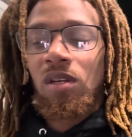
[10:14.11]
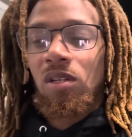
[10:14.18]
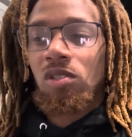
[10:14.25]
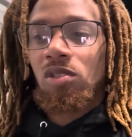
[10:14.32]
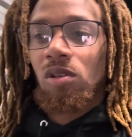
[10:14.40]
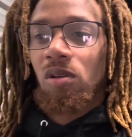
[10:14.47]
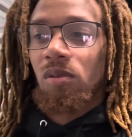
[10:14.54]

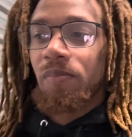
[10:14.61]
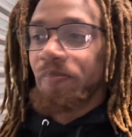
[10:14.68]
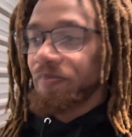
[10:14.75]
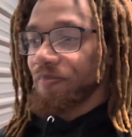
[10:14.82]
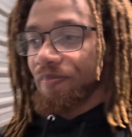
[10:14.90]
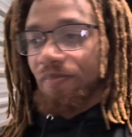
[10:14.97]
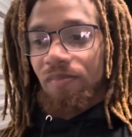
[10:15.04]
So,
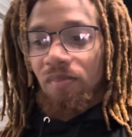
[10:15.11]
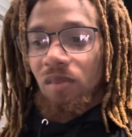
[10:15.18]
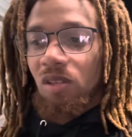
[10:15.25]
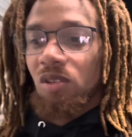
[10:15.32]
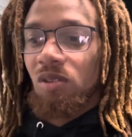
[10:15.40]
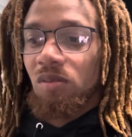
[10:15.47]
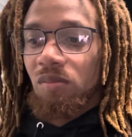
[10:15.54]

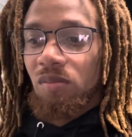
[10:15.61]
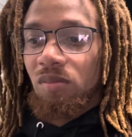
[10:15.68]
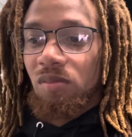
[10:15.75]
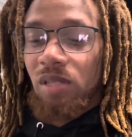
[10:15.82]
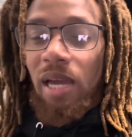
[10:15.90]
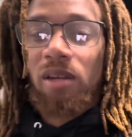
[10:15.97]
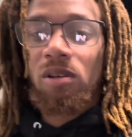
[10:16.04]

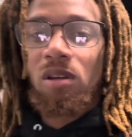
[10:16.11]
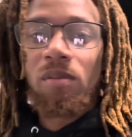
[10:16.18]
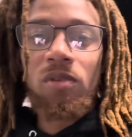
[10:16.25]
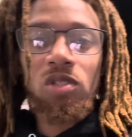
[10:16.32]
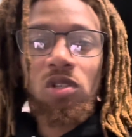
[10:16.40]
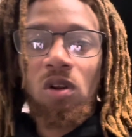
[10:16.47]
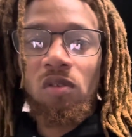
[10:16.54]
dyno
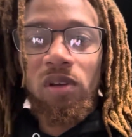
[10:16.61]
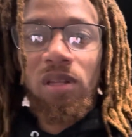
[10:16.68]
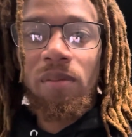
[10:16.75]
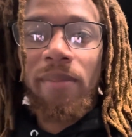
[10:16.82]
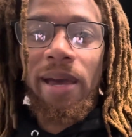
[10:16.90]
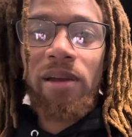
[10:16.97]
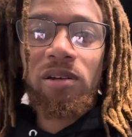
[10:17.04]
numbers don't really
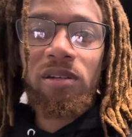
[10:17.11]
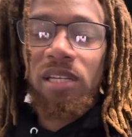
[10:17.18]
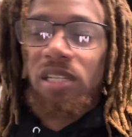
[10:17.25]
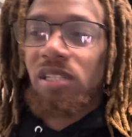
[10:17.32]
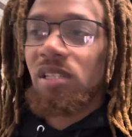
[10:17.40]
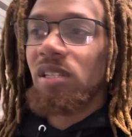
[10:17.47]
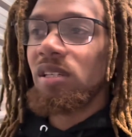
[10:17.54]
matter.
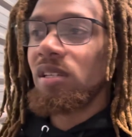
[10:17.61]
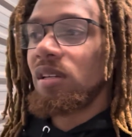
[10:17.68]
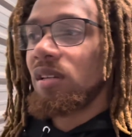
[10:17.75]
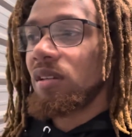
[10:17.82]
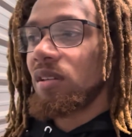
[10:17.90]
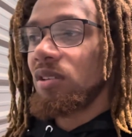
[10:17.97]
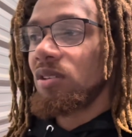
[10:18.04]
ET,
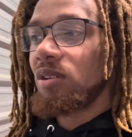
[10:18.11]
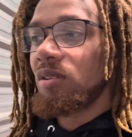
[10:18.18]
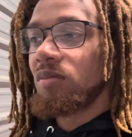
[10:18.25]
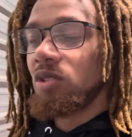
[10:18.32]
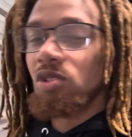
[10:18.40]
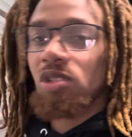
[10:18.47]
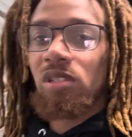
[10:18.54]

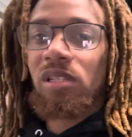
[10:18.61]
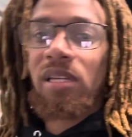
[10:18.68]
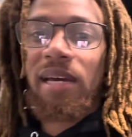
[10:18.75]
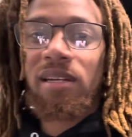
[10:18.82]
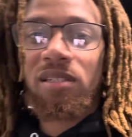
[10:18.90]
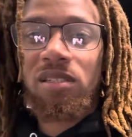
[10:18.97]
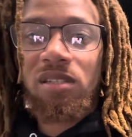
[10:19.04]
usually
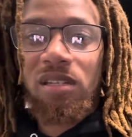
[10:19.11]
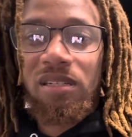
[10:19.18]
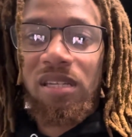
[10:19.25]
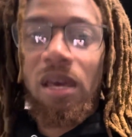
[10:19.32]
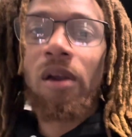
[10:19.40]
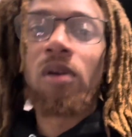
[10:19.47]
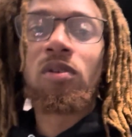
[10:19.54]
kind of can
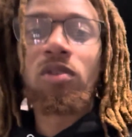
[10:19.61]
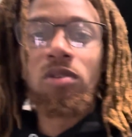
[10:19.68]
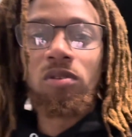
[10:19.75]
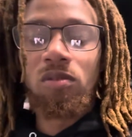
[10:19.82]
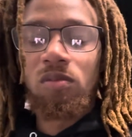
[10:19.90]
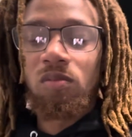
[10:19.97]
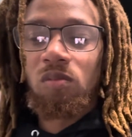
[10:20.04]
tell
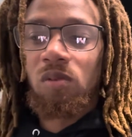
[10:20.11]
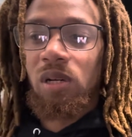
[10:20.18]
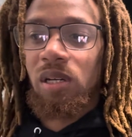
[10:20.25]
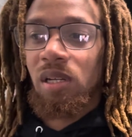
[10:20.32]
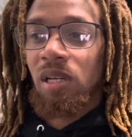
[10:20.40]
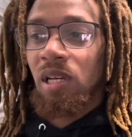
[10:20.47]
you what